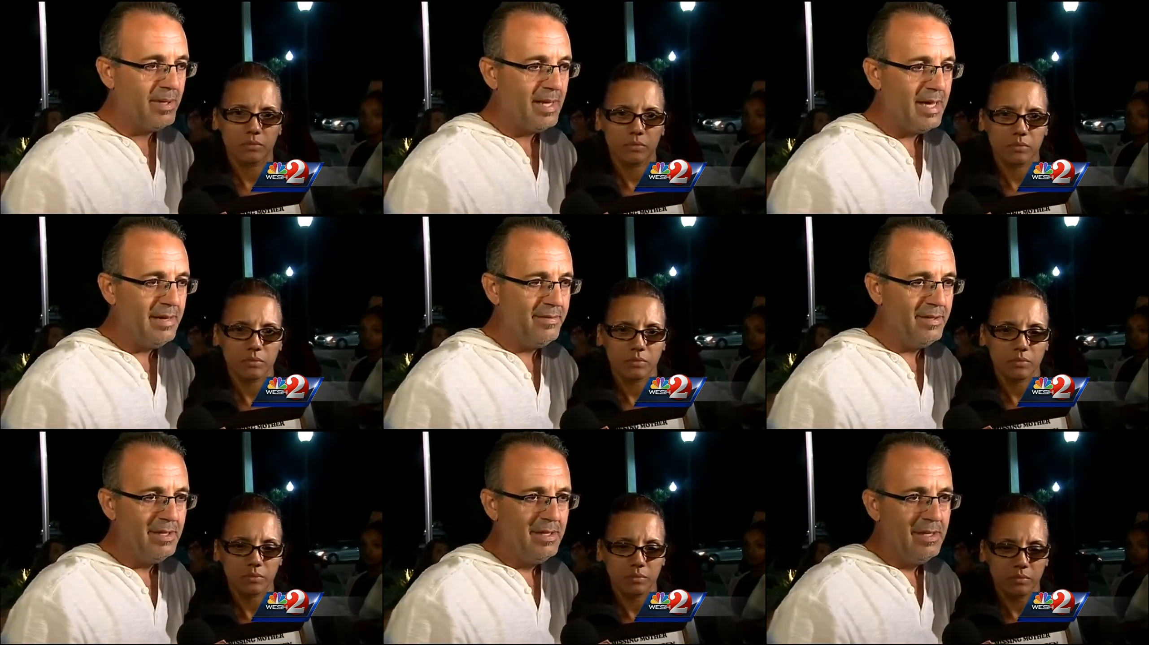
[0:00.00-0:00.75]
Speaker 1: alive.
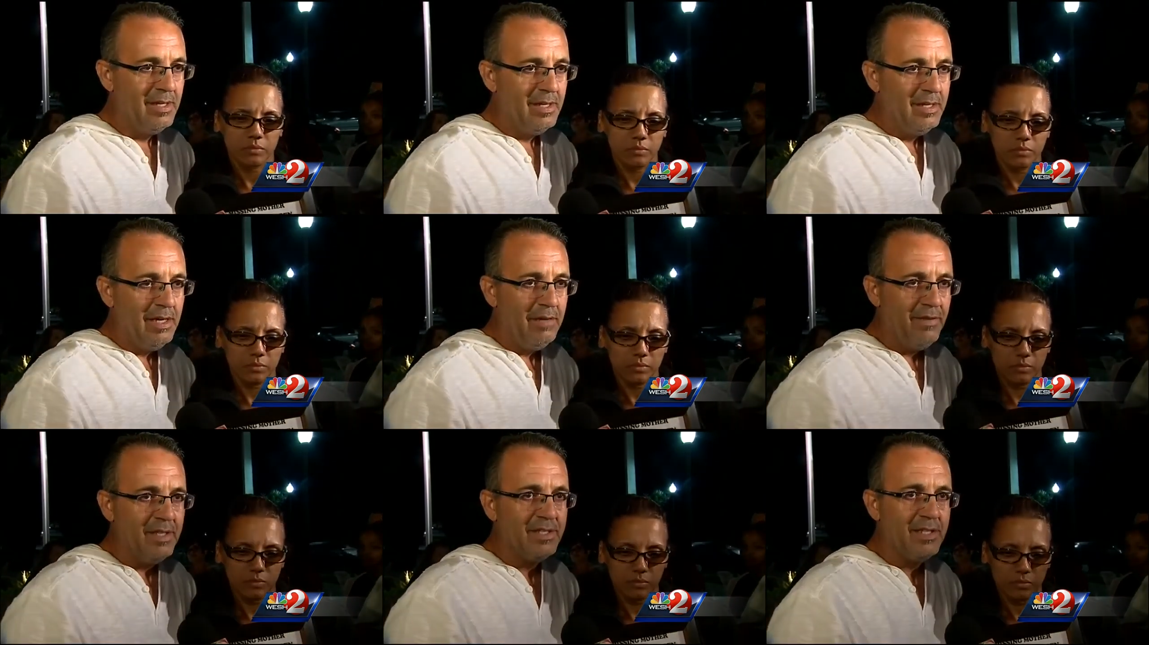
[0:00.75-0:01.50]

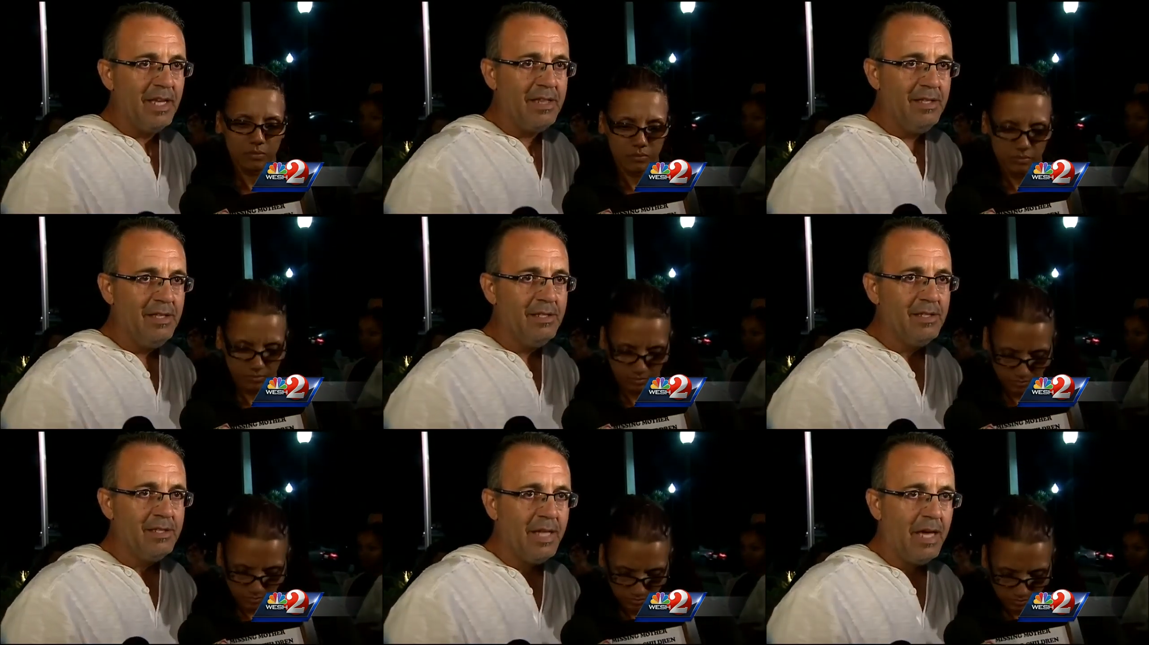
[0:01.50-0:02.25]
Events like
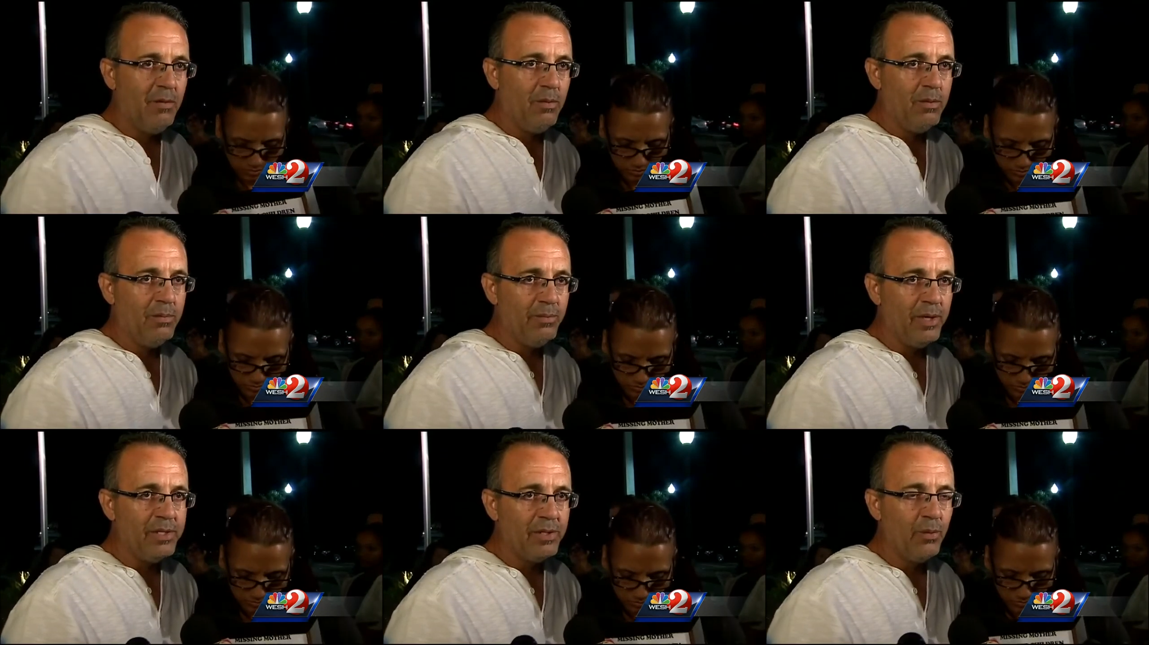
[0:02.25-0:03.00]
this is that
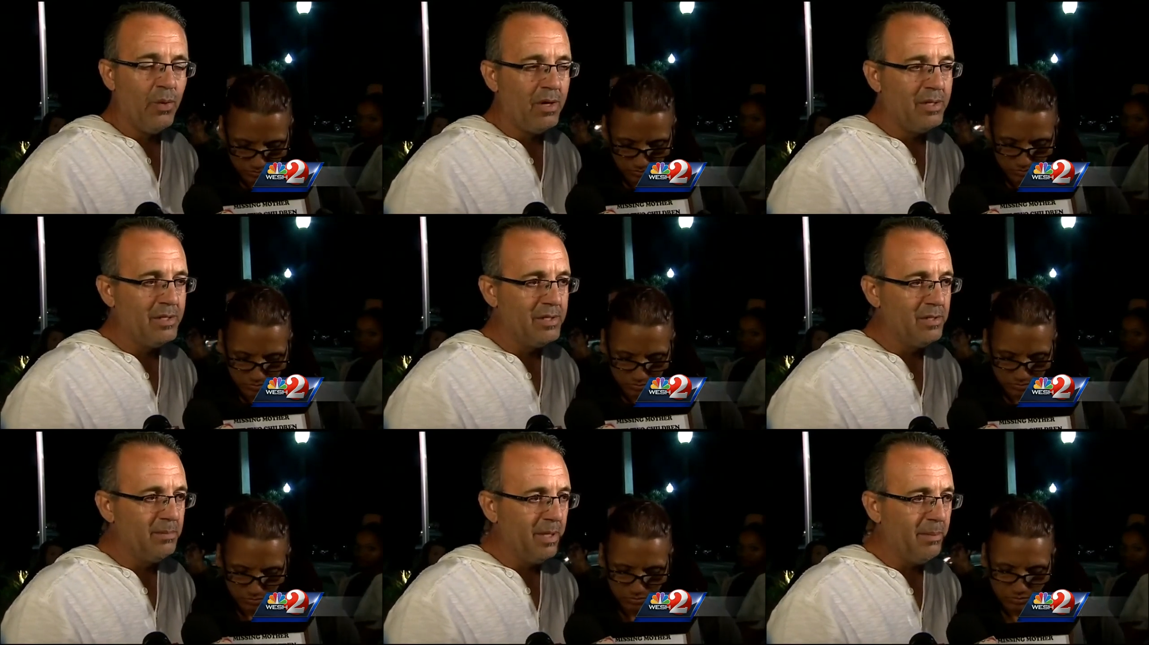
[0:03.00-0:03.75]
brings awareness
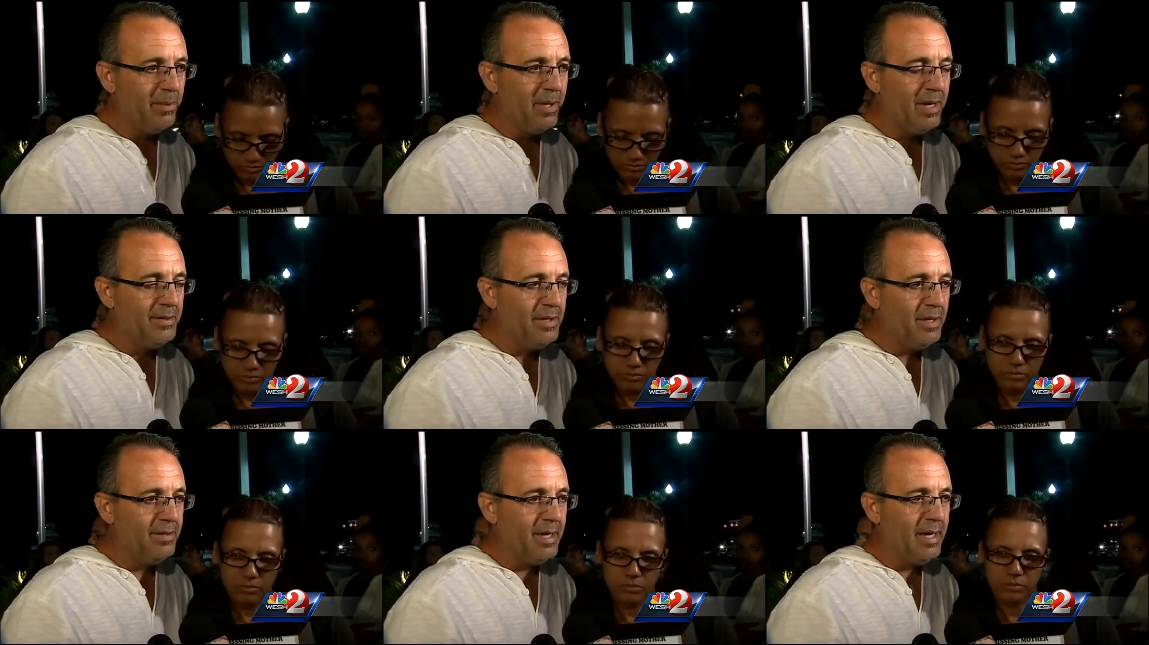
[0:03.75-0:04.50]
to people out
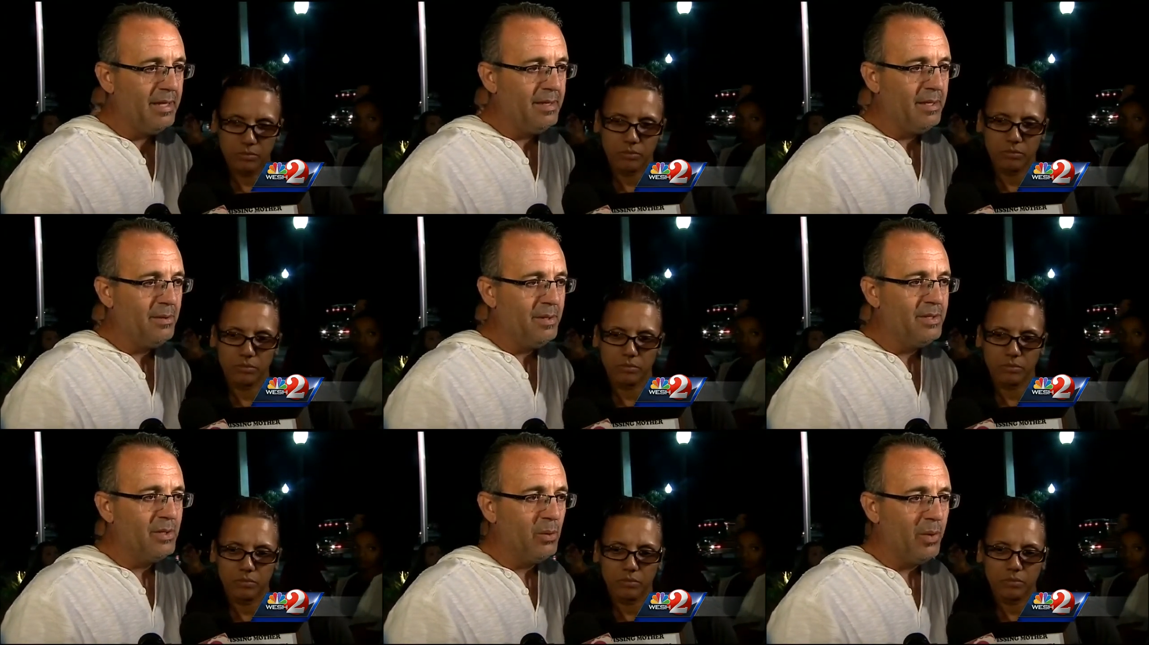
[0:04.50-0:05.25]
there that there
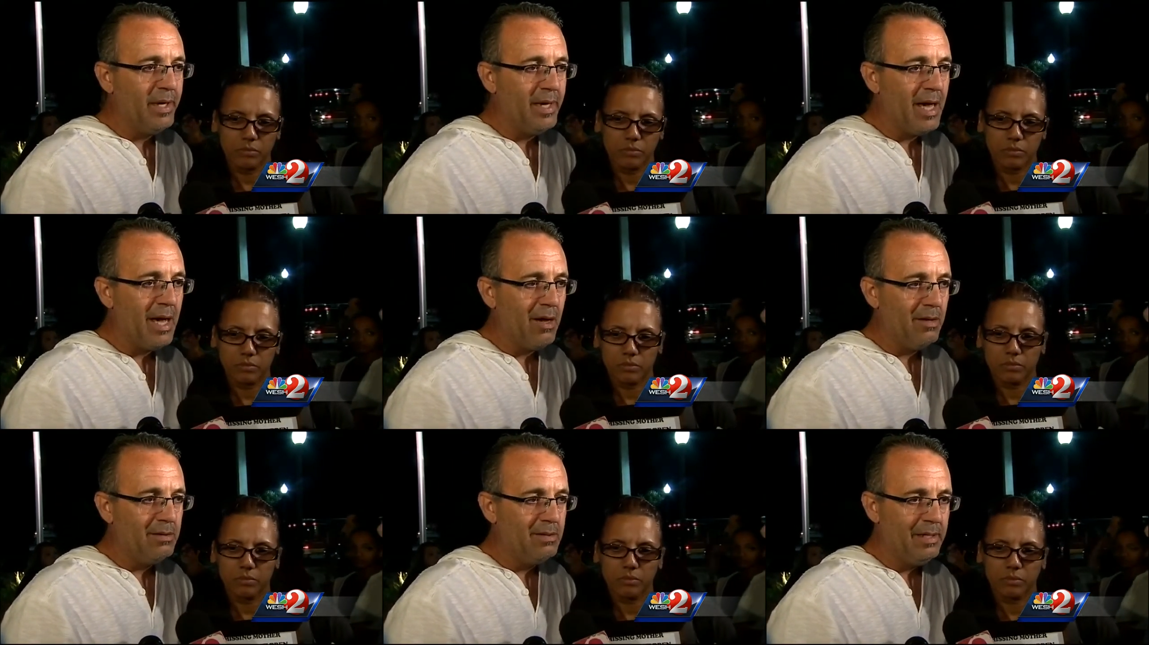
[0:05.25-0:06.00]
is a way
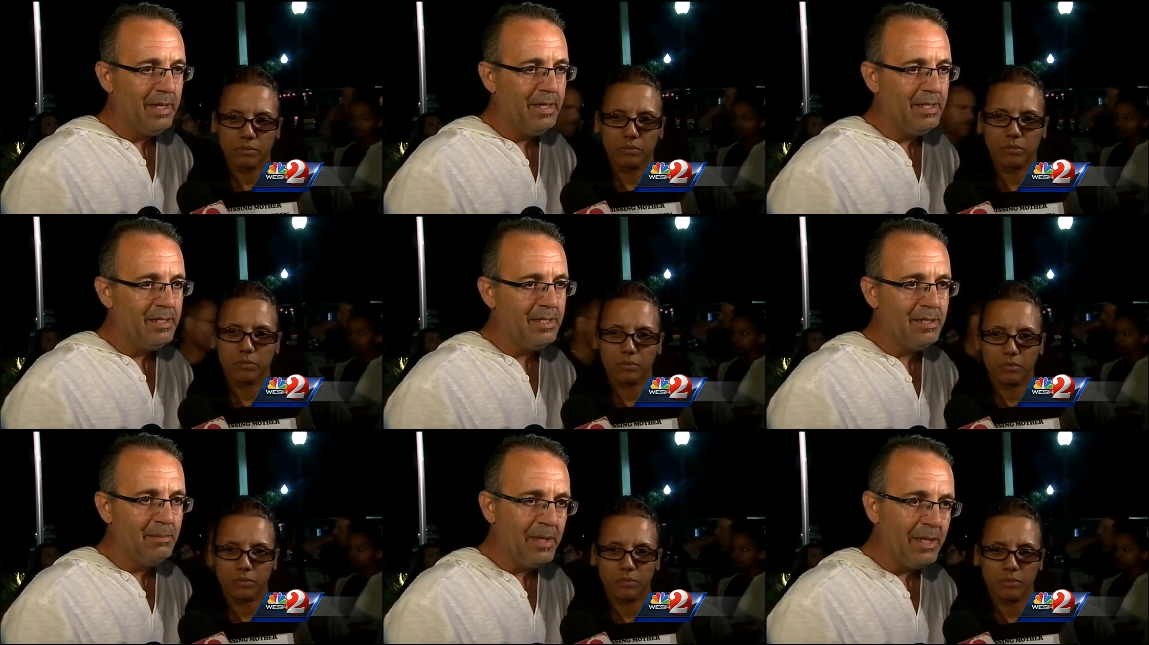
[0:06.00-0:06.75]
out and it
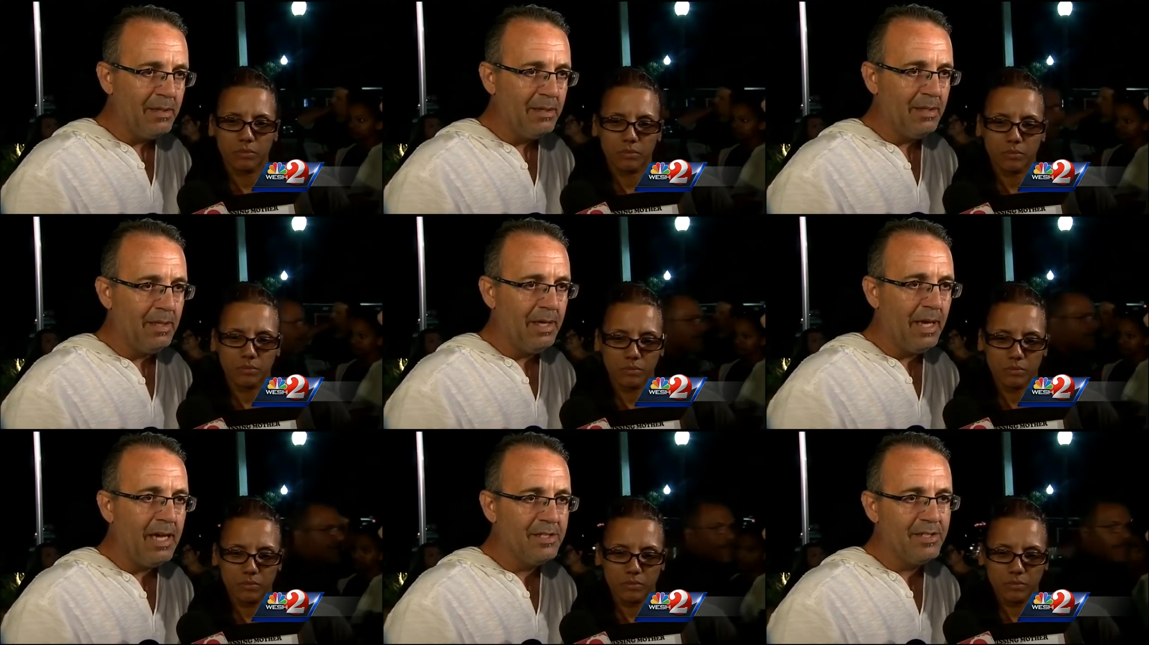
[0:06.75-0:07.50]
doesn't mean it
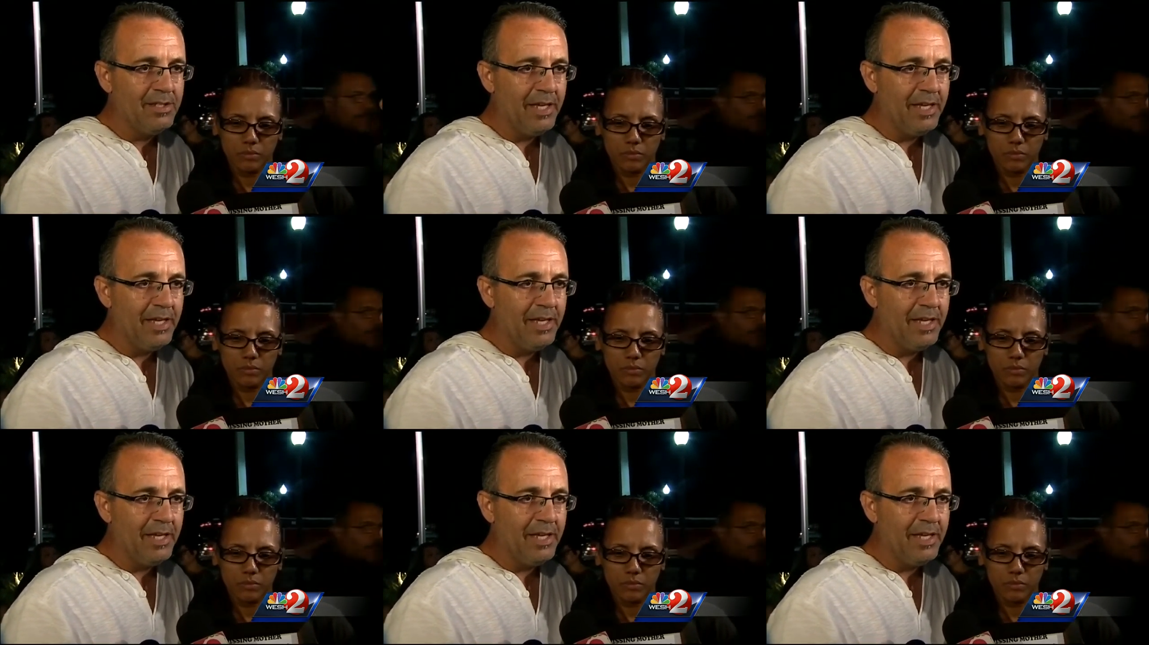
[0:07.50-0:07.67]
has to